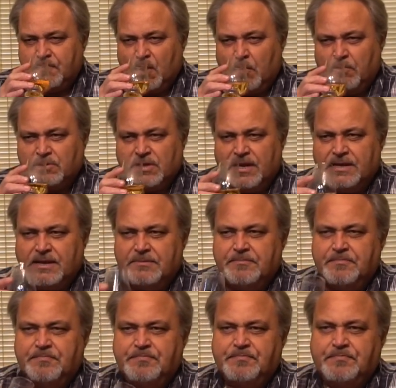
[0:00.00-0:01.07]
Almost like
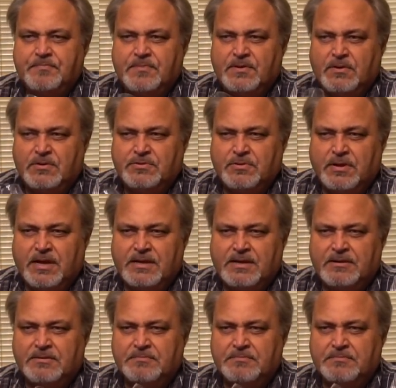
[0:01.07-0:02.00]
also like a